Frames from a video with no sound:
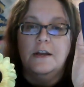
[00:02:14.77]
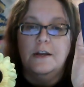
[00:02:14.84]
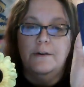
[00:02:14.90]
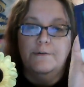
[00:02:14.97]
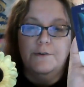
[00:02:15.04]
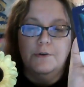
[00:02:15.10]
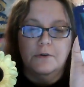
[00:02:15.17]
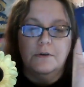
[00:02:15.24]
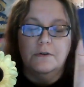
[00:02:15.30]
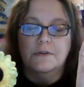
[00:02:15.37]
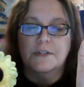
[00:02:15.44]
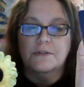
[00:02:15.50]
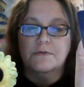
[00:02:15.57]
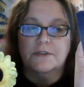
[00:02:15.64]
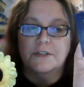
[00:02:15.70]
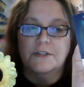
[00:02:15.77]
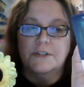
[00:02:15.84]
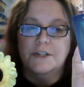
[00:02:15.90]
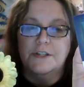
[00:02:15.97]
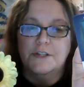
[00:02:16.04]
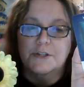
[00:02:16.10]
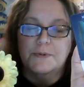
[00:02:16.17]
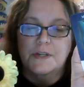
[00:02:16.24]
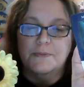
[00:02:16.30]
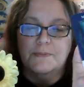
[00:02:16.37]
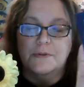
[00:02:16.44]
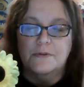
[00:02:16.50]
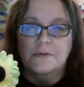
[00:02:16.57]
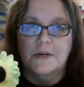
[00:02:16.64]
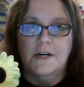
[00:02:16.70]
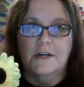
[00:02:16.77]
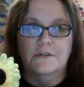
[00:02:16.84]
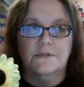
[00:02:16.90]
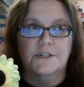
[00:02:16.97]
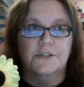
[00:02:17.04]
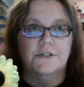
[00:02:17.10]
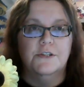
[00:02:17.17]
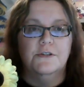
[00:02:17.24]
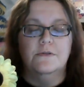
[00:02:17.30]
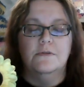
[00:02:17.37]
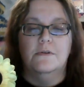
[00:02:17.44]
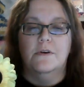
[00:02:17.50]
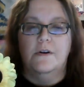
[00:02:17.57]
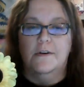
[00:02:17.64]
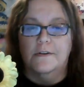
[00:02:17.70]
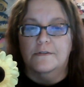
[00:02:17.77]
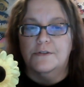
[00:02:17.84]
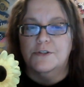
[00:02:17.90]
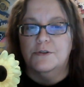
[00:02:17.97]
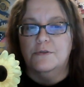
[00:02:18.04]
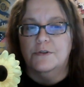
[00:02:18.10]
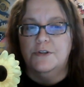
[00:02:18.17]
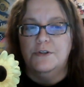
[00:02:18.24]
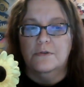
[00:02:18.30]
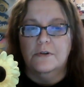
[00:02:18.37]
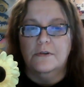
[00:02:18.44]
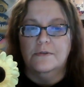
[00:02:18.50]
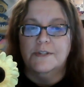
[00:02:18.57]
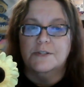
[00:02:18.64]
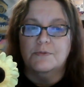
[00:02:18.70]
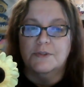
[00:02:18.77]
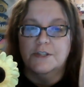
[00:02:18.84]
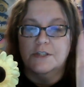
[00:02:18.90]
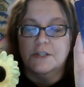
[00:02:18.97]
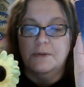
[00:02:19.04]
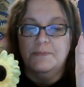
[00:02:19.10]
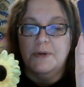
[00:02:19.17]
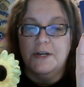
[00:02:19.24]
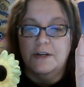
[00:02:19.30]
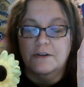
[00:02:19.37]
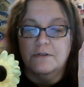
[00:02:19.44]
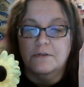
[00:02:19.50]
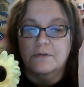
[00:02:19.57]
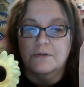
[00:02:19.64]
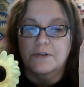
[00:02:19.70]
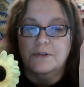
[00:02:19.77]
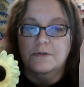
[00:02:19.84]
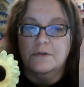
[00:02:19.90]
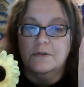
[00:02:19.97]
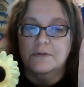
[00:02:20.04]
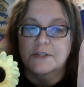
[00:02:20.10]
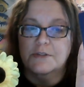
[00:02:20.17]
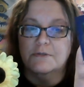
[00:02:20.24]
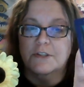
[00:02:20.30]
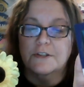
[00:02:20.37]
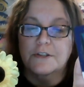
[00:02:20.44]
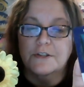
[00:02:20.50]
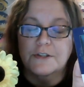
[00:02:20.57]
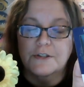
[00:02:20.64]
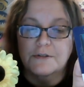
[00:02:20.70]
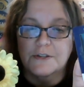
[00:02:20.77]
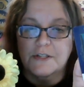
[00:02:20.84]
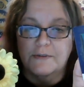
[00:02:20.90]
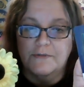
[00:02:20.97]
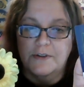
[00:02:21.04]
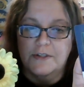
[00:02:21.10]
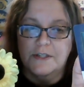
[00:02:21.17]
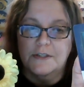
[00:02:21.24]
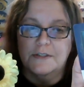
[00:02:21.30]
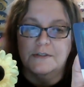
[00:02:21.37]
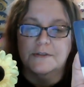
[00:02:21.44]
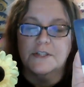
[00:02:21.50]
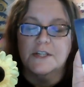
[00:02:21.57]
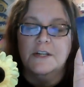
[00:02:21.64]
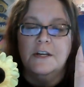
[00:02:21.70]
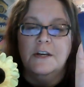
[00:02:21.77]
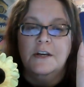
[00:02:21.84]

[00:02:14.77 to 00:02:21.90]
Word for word: if you always wanted to teach people how to do art, or you always wanted to bake, or you always wanted to do something else,